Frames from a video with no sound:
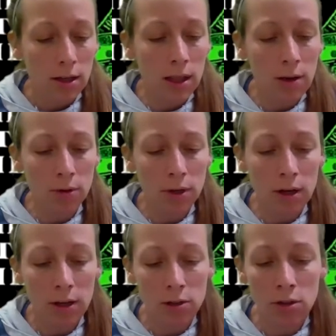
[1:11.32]
They
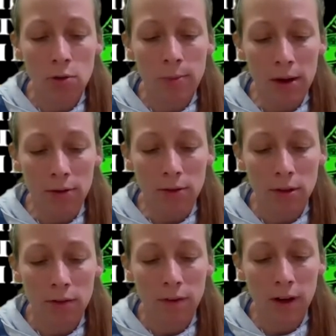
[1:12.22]
were snowbound.
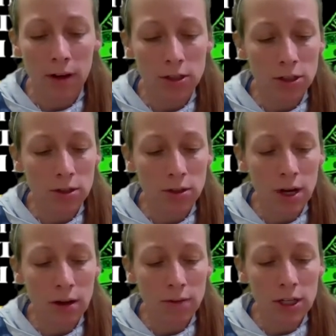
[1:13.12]
The fire engines could
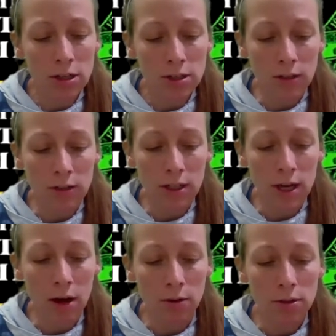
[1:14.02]
not reach Sunset
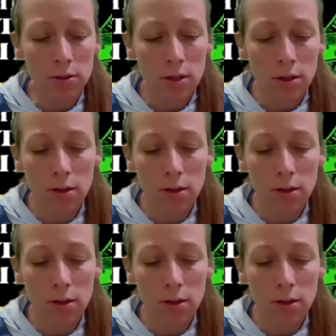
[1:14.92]
Towers.